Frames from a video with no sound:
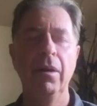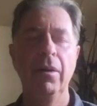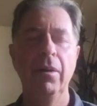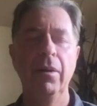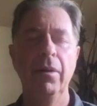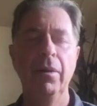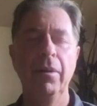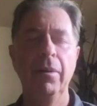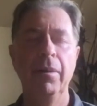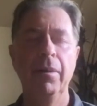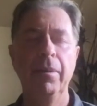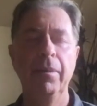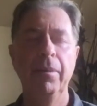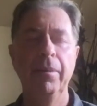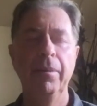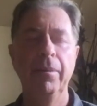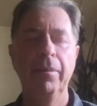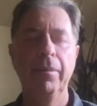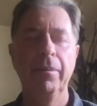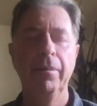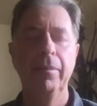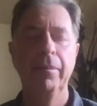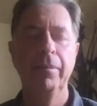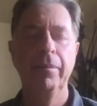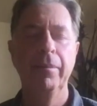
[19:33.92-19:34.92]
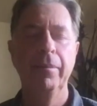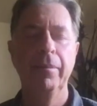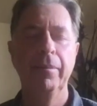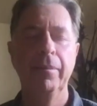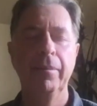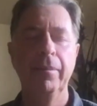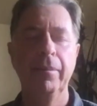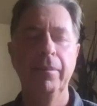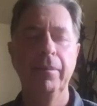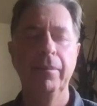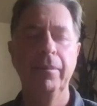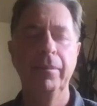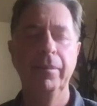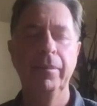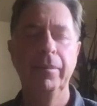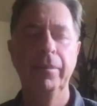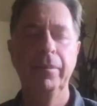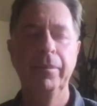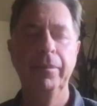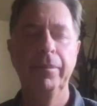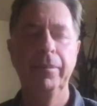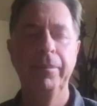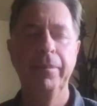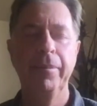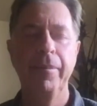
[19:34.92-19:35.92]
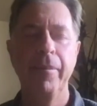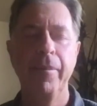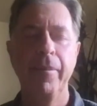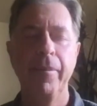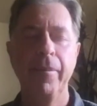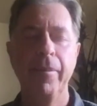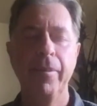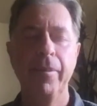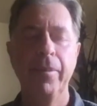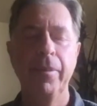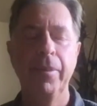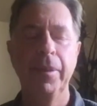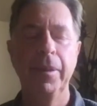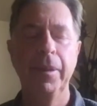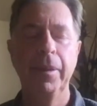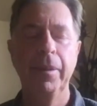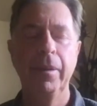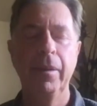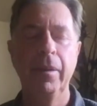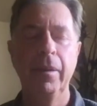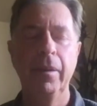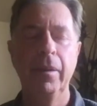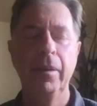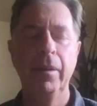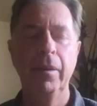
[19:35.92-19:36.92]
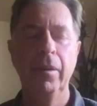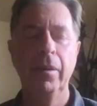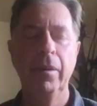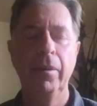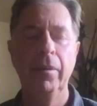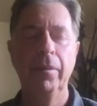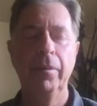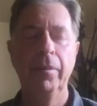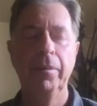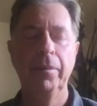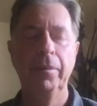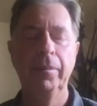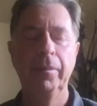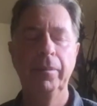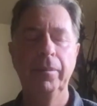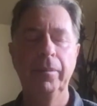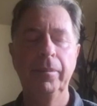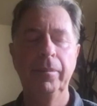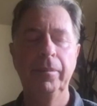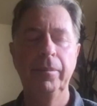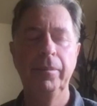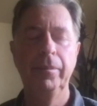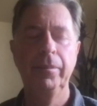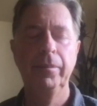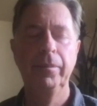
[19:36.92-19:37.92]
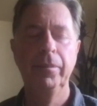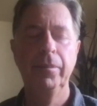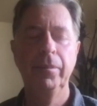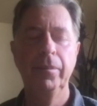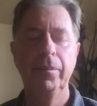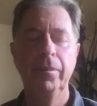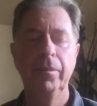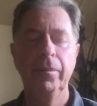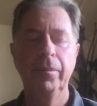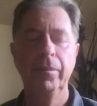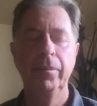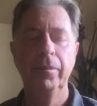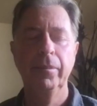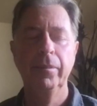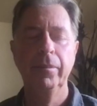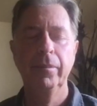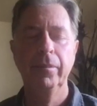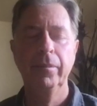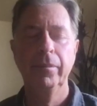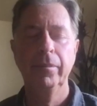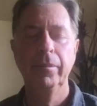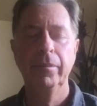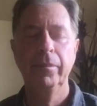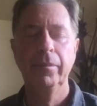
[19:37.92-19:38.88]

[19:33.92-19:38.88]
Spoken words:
Nothing is said.